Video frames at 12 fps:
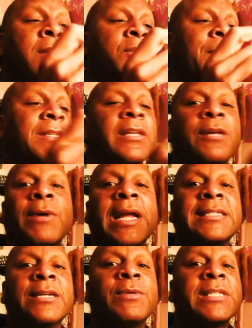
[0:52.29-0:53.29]
So basically what I
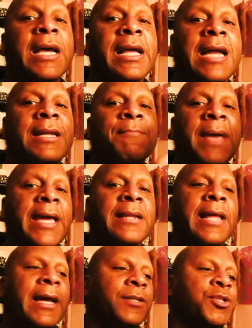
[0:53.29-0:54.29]
did was I kind of made
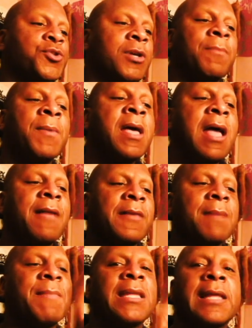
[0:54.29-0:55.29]
like a strip, and then
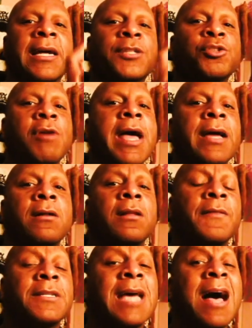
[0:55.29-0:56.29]
I made like a triangle
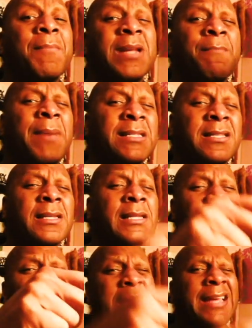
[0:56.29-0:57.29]
on the top, and I
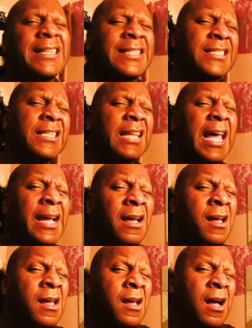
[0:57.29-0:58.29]
basically made it into like
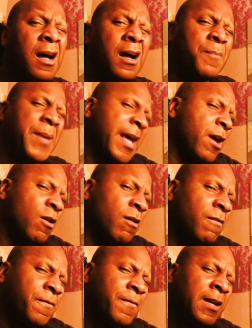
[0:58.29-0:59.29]
a pair
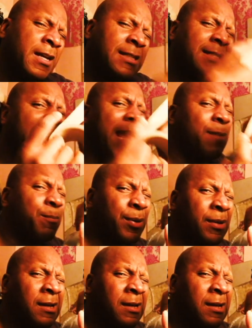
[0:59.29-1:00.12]
of tape